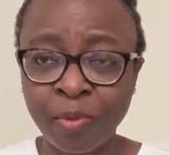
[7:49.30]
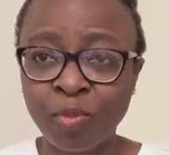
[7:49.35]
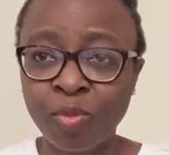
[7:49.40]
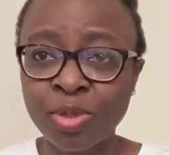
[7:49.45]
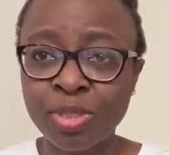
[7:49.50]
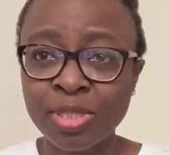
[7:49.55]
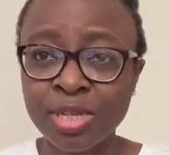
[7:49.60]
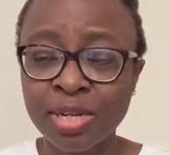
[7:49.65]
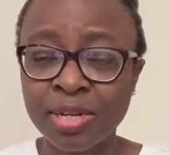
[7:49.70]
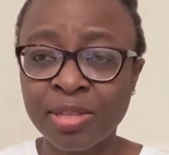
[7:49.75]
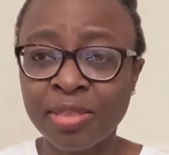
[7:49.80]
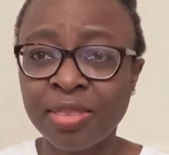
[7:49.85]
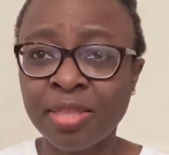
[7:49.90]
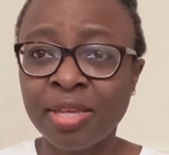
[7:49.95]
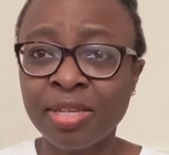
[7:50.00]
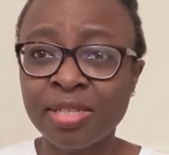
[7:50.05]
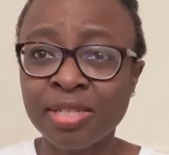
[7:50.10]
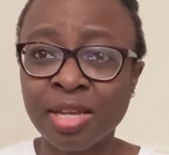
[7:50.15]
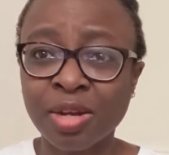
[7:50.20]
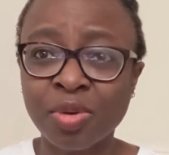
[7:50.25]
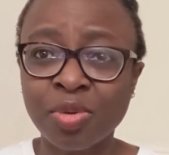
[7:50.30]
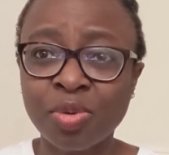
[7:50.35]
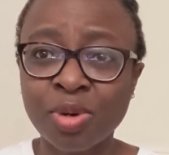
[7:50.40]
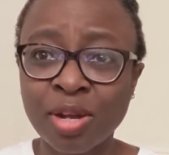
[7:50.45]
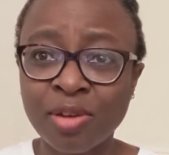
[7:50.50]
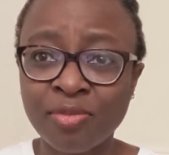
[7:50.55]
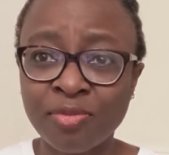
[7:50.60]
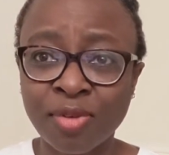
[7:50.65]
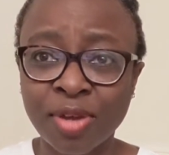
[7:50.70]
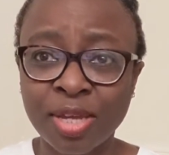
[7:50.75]
What are the things that could
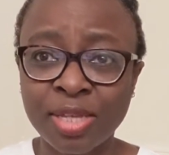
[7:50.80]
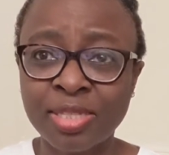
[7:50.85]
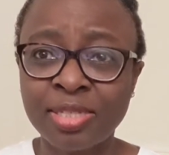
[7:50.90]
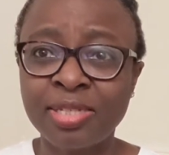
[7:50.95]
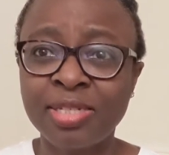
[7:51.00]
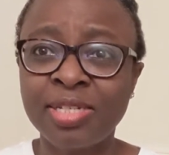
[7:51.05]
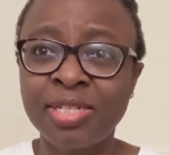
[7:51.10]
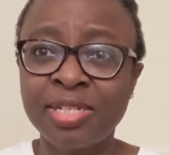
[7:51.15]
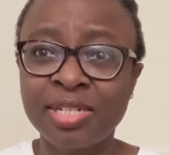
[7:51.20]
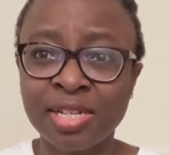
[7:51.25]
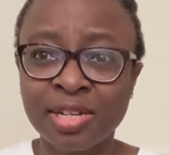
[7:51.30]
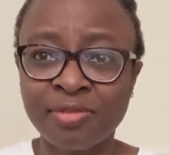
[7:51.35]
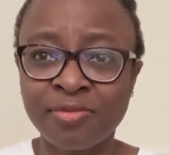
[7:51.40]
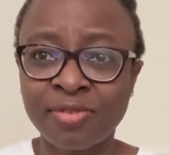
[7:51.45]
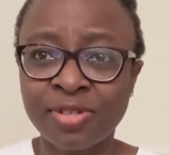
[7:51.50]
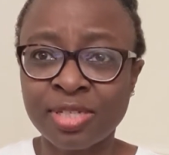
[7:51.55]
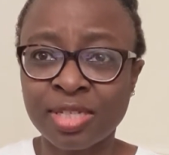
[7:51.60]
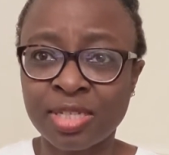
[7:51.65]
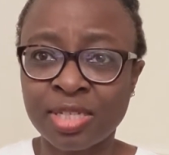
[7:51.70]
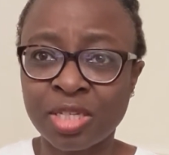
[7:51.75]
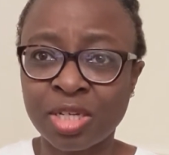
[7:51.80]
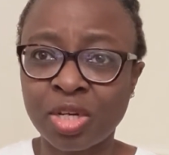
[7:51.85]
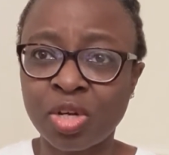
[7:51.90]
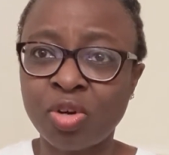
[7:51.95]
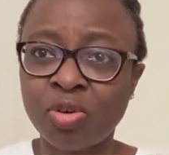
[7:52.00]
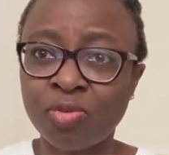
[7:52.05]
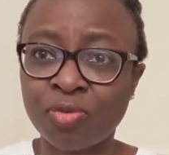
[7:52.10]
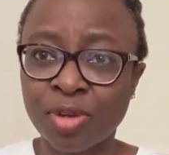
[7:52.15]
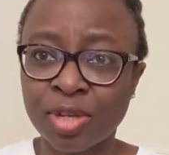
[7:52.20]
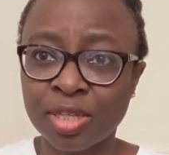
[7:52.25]
affect the diversity
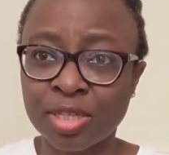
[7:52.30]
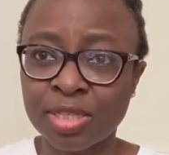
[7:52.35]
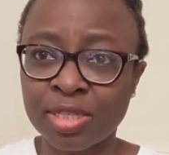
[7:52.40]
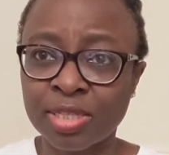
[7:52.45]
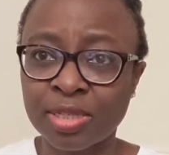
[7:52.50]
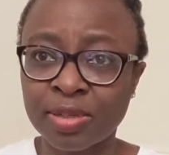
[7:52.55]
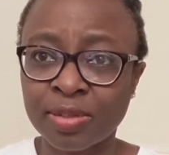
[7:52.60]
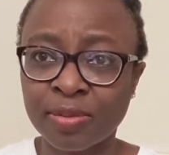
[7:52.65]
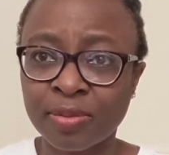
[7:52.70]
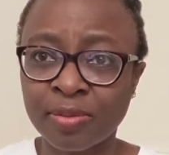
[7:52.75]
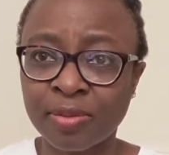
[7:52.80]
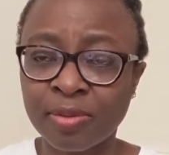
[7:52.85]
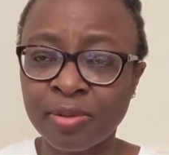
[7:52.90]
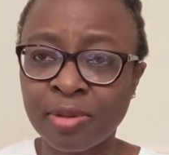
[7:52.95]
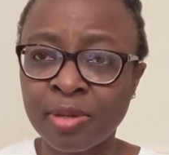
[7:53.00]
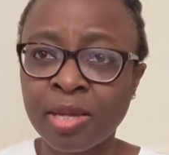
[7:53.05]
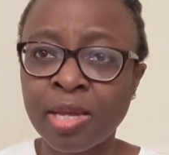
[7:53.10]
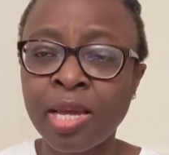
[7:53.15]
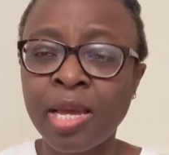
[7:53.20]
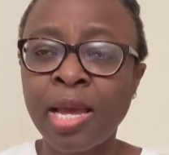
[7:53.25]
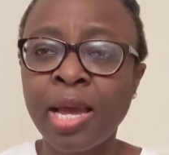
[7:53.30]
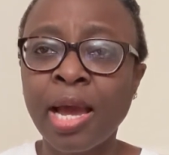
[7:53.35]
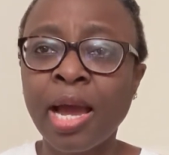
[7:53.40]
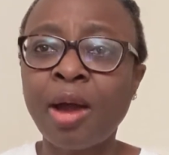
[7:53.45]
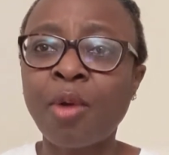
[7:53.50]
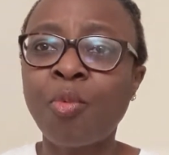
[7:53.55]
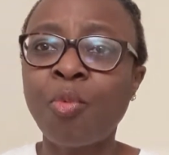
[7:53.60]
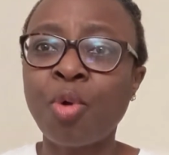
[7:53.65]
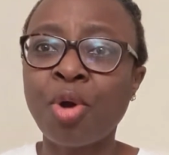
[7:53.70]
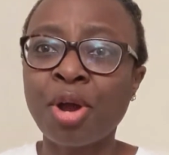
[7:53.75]
of it?
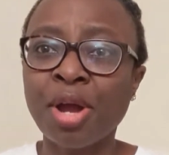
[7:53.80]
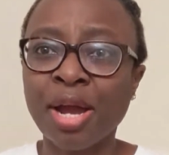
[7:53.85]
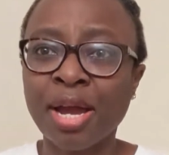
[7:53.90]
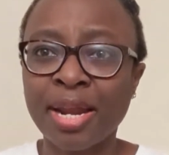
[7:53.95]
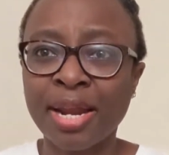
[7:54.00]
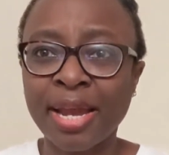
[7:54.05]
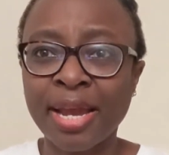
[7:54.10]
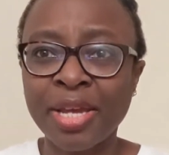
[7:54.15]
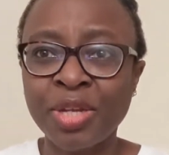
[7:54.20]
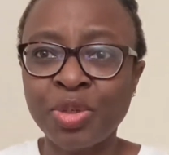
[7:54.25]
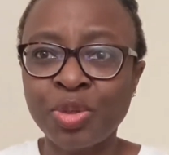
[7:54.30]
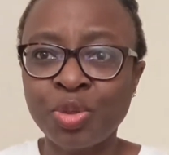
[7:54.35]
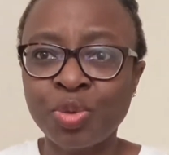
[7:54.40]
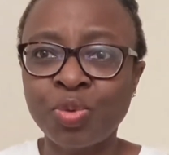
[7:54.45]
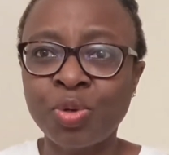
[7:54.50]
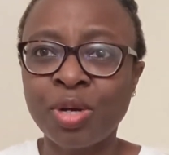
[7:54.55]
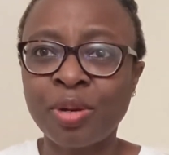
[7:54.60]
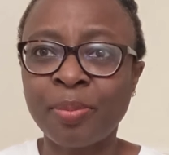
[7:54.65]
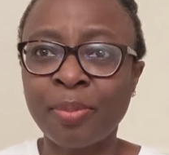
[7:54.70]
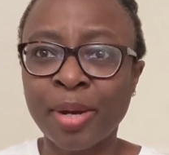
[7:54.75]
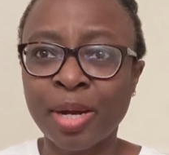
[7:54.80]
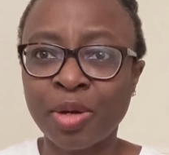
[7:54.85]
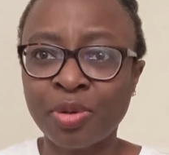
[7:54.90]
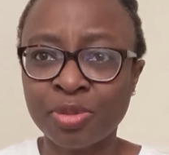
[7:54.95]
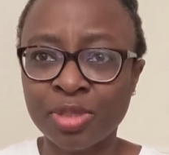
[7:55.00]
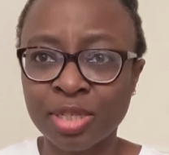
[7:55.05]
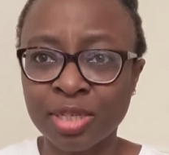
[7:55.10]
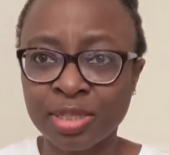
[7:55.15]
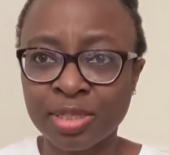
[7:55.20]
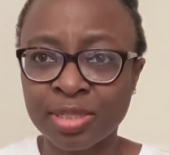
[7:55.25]
And what can I do
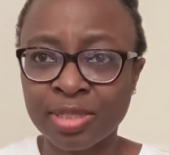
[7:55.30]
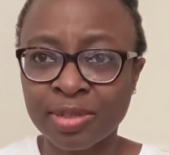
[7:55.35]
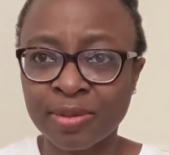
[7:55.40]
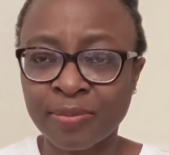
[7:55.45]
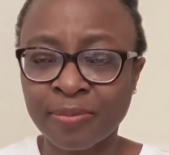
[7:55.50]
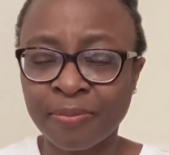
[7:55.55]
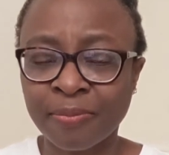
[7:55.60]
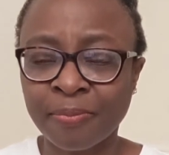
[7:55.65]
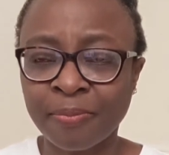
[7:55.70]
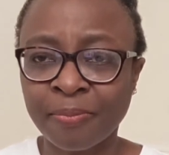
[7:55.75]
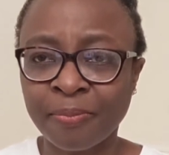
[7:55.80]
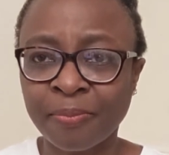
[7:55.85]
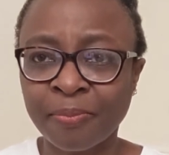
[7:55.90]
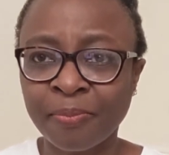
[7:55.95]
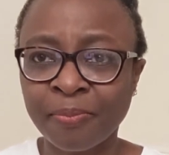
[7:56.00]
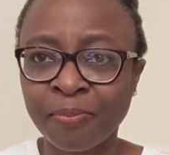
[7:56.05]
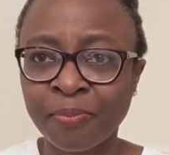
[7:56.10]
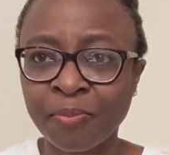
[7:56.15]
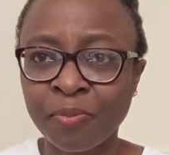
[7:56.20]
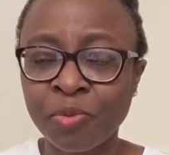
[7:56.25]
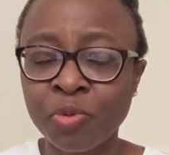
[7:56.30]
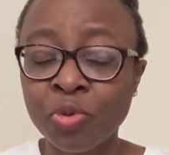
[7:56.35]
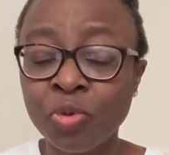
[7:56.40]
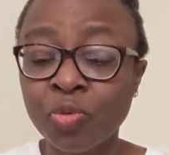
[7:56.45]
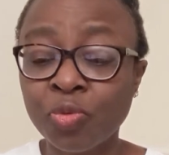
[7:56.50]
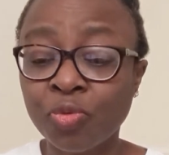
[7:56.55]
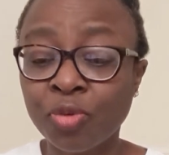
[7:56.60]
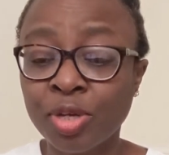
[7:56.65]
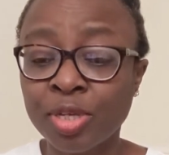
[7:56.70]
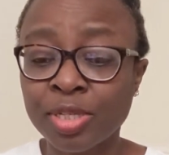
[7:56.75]
about it?
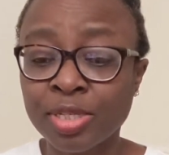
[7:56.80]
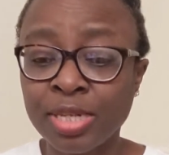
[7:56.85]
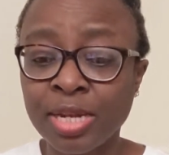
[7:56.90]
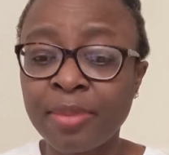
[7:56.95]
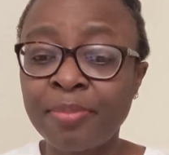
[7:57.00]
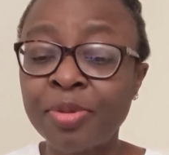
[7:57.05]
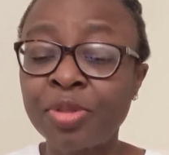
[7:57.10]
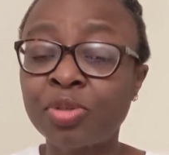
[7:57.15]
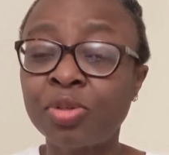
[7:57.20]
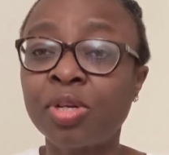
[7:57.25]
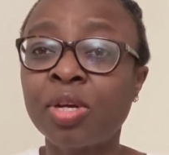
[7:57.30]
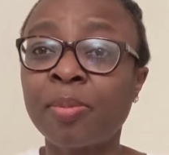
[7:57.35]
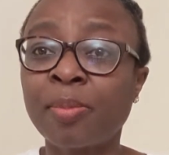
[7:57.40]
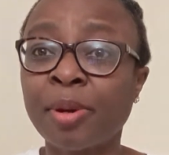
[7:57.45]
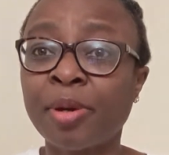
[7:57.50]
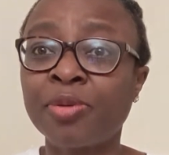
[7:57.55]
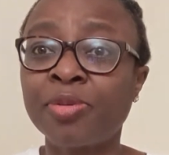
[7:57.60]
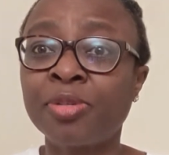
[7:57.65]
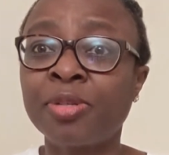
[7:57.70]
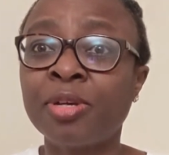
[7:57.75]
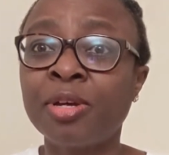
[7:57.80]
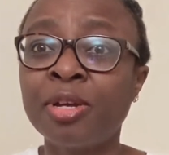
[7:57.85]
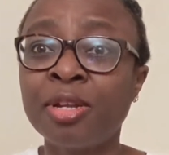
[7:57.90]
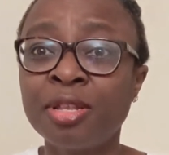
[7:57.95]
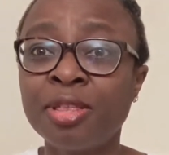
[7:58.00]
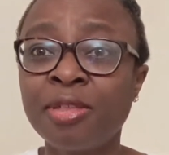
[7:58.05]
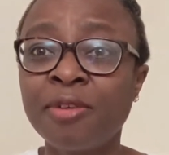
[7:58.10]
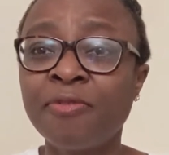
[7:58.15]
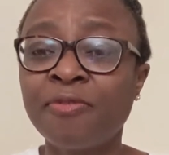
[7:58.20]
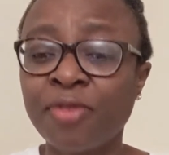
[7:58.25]
So first, let me talk about
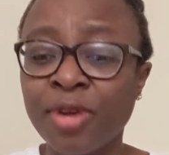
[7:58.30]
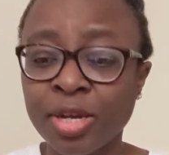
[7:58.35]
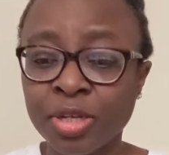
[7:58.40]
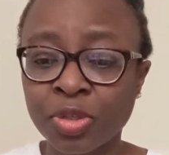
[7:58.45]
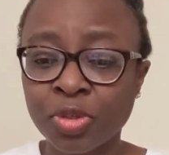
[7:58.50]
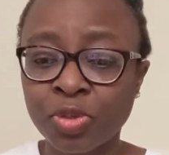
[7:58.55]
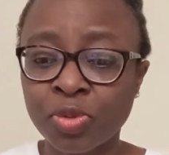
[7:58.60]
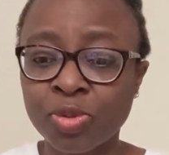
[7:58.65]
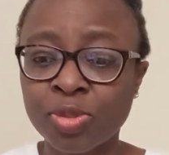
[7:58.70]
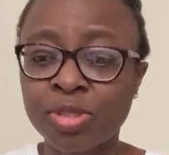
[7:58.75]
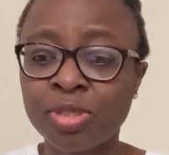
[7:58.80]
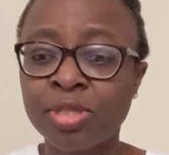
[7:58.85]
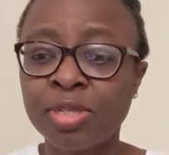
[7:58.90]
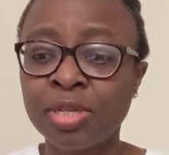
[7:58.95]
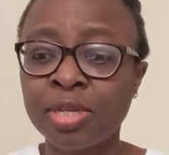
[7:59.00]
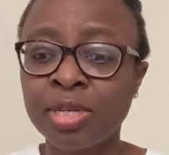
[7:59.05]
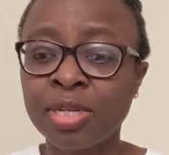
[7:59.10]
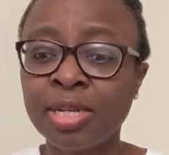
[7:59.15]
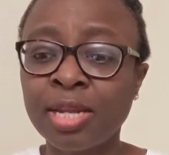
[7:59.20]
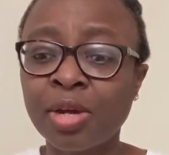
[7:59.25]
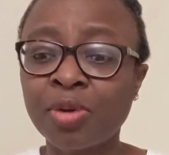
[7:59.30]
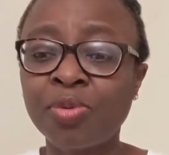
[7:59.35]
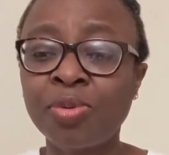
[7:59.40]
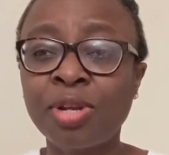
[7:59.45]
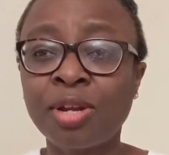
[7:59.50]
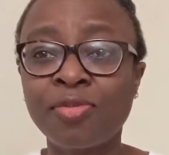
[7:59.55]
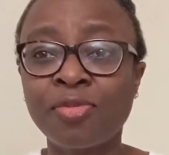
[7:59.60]
the factors that could